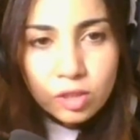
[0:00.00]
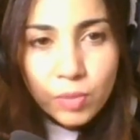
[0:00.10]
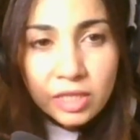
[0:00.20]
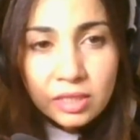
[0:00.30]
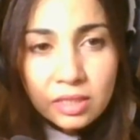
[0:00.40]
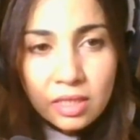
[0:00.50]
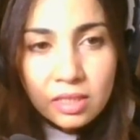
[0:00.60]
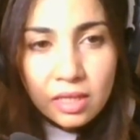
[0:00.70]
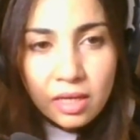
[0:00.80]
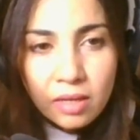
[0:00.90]
paste it
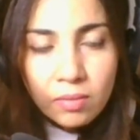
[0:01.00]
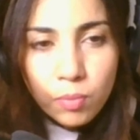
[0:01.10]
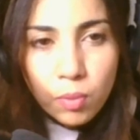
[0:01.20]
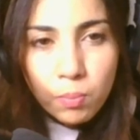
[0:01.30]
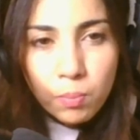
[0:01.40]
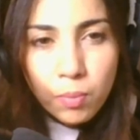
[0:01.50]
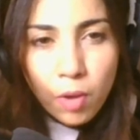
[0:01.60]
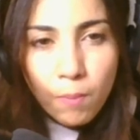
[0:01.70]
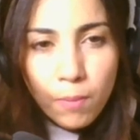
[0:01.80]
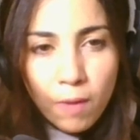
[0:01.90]
in
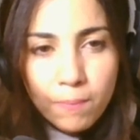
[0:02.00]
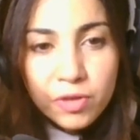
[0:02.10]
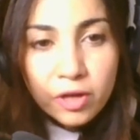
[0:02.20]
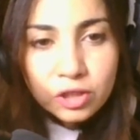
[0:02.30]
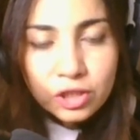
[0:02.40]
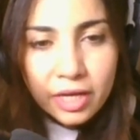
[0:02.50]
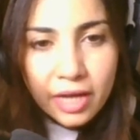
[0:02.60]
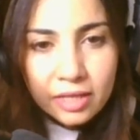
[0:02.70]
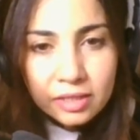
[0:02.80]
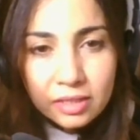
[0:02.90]

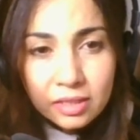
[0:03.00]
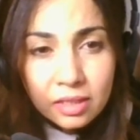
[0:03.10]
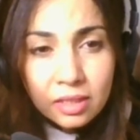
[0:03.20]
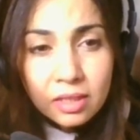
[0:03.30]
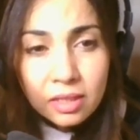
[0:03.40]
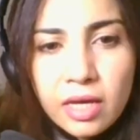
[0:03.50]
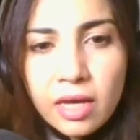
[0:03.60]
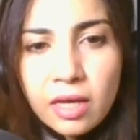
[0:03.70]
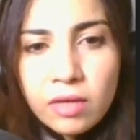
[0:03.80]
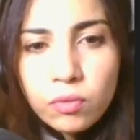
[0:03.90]
popup.js.
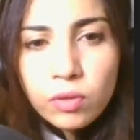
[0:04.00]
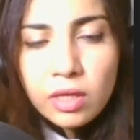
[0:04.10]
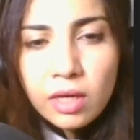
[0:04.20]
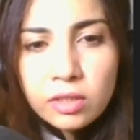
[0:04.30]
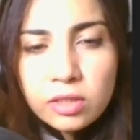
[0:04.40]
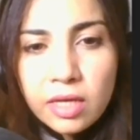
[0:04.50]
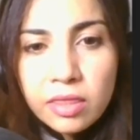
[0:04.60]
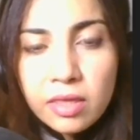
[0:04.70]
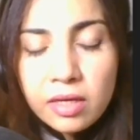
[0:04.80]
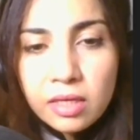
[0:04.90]
And we can
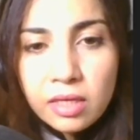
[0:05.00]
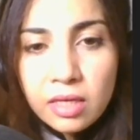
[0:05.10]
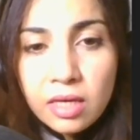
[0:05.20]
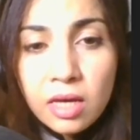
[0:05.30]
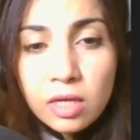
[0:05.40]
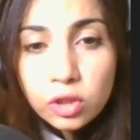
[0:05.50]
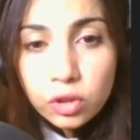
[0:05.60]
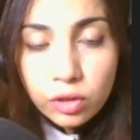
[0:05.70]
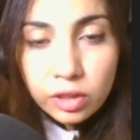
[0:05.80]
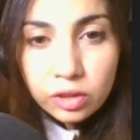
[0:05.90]
set the key
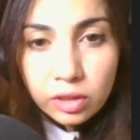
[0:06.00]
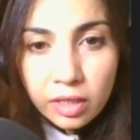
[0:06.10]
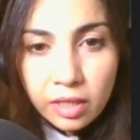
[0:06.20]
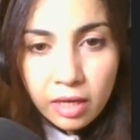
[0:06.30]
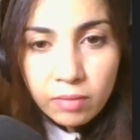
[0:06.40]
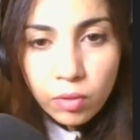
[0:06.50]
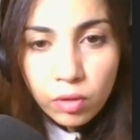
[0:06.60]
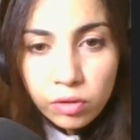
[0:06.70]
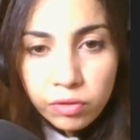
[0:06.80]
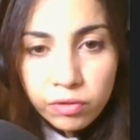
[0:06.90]
to is
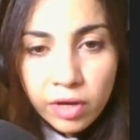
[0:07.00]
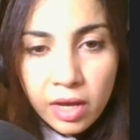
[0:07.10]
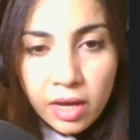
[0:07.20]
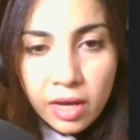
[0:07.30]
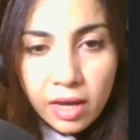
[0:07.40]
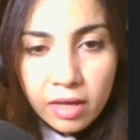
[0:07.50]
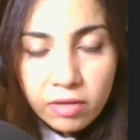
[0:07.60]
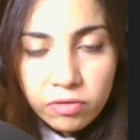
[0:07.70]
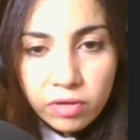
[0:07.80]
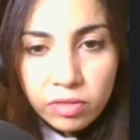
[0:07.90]
enabled and
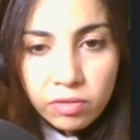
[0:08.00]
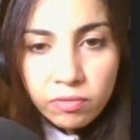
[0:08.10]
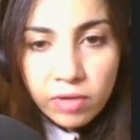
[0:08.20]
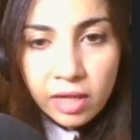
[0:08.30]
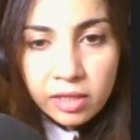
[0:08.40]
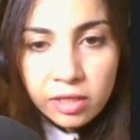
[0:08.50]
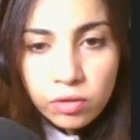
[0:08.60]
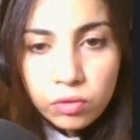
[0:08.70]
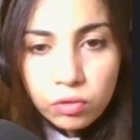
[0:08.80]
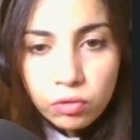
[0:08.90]
set the
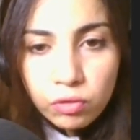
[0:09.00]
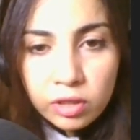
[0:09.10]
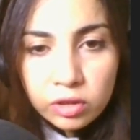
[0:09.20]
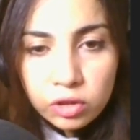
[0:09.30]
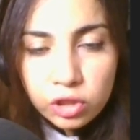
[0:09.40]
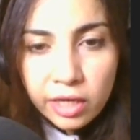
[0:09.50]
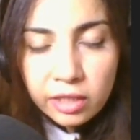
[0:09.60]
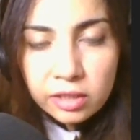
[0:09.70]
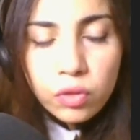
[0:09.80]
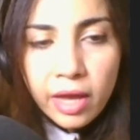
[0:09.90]
value to is
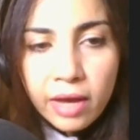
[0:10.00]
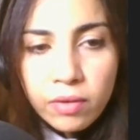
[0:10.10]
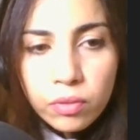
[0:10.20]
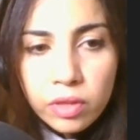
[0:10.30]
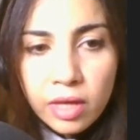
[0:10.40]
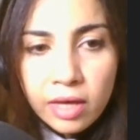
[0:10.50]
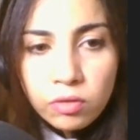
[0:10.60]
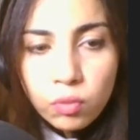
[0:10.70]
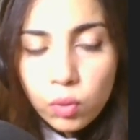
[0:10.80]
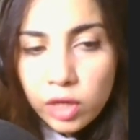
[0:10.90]
checked. Now that
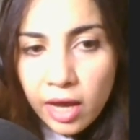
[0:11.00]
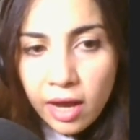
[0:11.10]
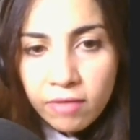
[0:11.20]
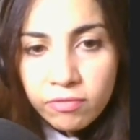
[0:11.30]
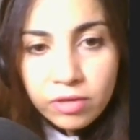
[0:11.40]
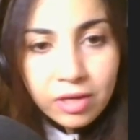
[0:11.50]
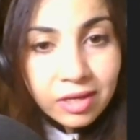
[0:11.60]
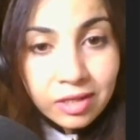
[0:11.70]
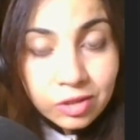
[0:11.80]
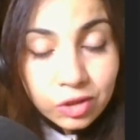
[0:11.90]
we have
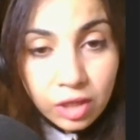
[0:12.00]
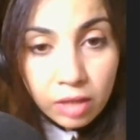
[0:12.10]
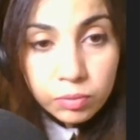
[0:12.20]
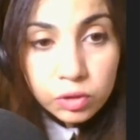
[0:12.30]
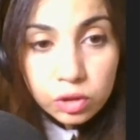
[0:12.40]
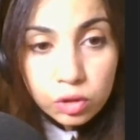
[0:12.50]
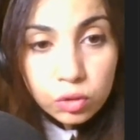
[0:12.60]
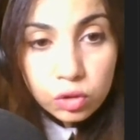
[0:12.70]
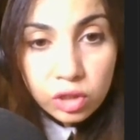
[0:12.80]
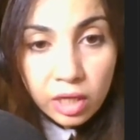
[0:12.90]
taken steps to
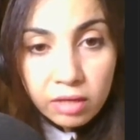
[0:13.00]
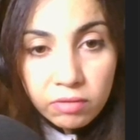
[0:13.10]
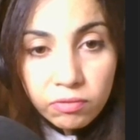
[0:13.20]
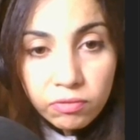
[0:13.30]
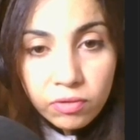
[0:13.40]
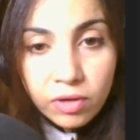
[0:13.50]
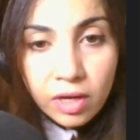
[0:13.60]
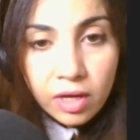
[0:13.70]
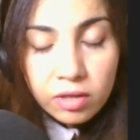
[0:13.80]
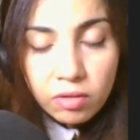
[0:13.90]
save
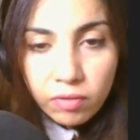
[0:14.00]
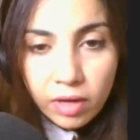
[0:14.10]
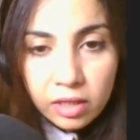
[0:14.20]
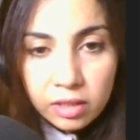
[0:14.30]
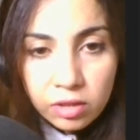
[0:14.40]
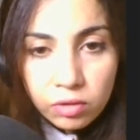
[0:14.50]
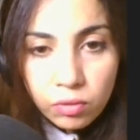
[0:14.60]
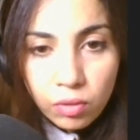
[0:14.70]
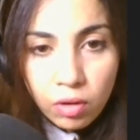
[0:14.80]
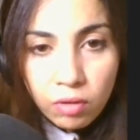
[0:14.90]
the value
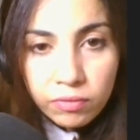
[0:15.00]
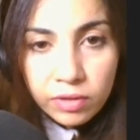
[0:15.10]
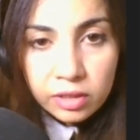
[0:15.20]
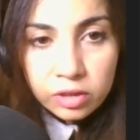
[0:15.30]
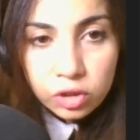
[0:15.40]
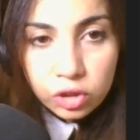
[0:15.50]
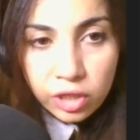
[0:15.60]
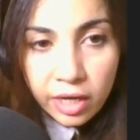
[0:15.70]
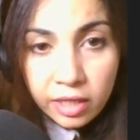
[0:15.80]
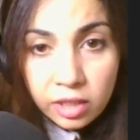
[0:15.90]
of is
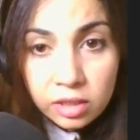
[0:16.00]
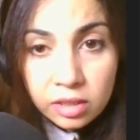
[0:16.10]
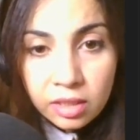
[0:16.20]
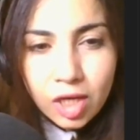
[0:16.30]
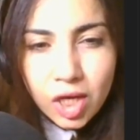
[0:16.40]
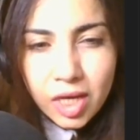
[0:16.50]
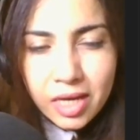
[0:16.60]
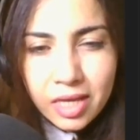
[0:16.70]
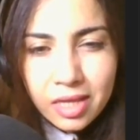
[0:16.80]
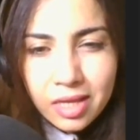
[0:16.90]
checked
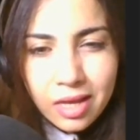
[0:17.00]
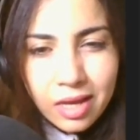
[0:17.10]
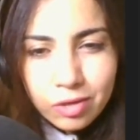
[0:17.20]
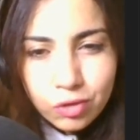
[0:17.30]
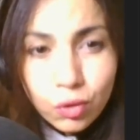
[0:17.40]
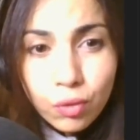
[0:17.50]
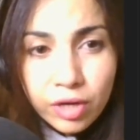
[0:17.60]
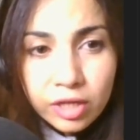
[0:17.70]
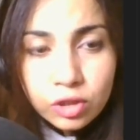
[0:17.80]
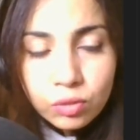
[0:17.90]
in
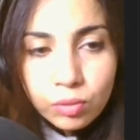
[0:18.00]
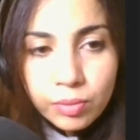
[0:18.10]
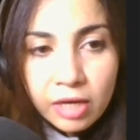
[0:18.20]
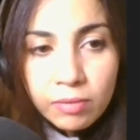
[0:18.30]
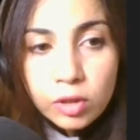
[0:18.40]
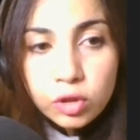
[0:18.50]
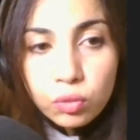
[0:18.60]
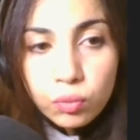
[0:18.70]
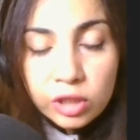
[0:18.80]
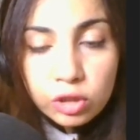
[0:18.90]
storage, we'll be able to
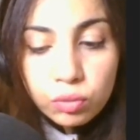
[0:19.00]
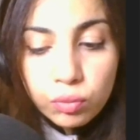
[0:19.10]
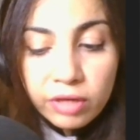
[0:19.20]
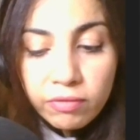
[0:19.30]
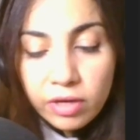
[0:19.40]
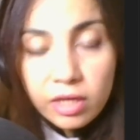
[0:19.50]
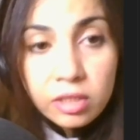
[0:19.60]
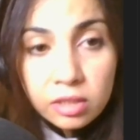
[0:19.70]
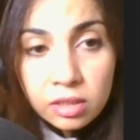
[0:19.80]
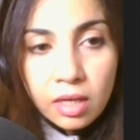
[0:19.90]
retrieve
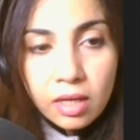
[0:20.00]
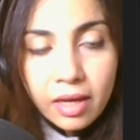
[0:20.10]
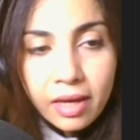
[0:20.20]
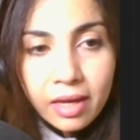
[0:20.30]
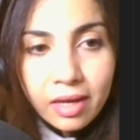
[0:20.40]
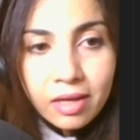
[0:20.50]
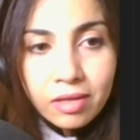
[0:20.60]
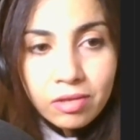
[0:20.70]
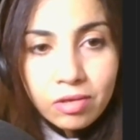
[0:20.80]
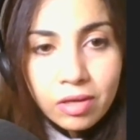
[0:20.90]
it
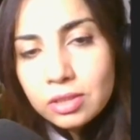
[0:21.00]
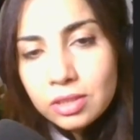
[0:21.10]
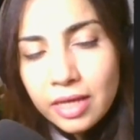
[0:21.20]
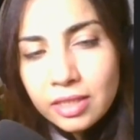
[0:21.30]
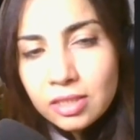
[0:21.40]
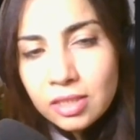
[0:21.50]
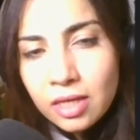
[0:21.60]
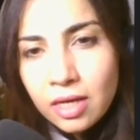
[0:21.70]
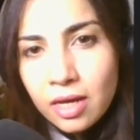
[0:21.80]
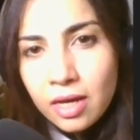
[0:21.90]
and set
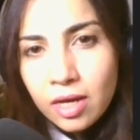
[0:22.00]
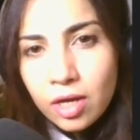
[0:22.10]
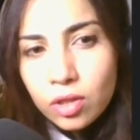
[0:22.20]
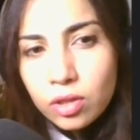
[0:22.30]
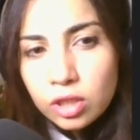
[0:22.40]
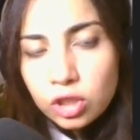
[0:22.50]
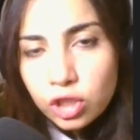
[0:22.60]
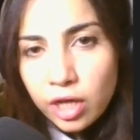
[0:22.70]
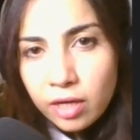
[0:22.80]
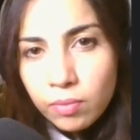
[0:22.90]
the
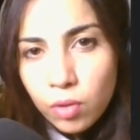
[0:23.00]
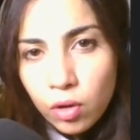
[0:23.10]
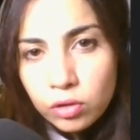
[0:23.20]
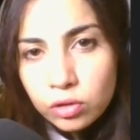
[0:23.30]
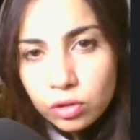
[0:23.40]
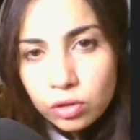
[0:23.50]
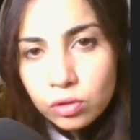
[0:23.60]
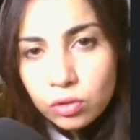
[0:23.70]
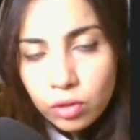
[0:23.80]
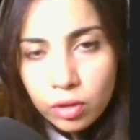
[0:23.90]
checkbox
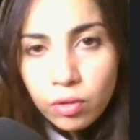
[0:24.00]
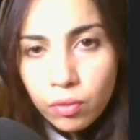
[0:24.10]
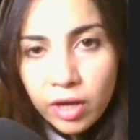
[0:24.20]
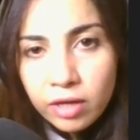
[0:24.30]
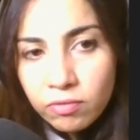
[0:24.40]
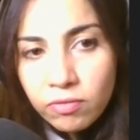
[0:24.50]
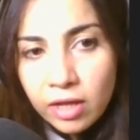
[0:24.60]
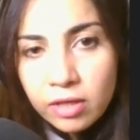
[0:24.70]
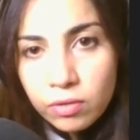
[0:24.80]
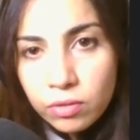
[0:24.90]
to the correct
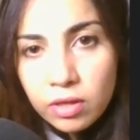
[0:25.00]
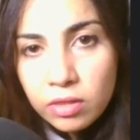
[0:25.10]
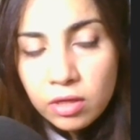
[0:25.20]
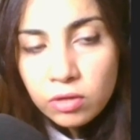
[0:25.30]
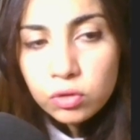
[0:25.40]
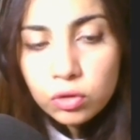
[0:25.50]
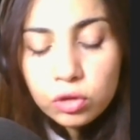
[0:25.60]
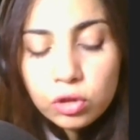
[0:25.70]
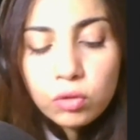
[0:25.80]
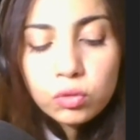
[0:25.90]
value that the user
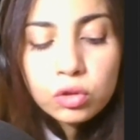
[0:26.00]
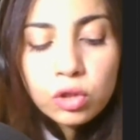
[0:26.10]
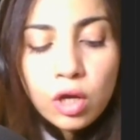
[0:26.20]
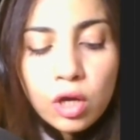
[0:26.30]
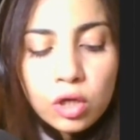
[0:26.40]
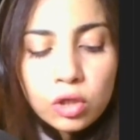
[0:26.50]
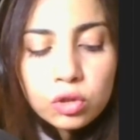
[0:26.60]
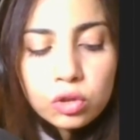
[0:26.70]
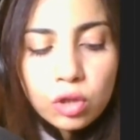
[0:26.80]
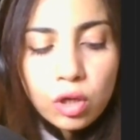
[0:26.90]
chose.
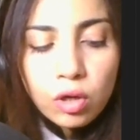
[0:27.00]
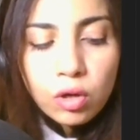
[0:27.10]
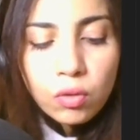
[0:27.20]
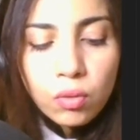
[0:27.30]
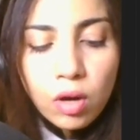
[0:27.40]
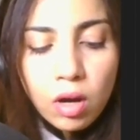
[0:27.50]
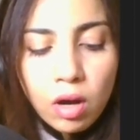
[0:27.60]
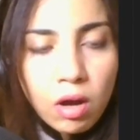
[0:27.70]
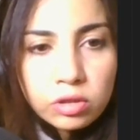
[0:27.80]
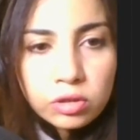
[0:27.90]
So
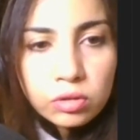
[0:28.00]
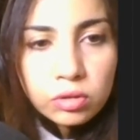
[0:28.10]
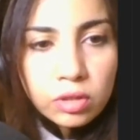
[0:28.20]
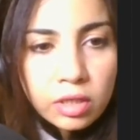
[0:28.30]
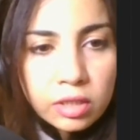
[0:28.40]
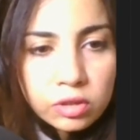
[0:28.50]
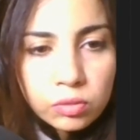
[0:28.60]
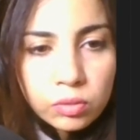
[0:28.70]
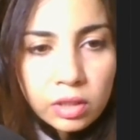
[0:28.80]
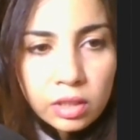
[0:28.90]
to do this,
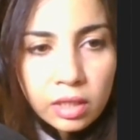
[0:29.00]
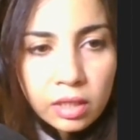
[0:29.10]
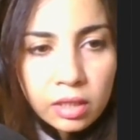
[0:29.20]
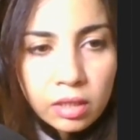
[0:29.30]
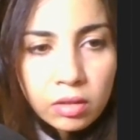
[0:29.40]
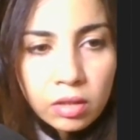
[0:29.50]
we can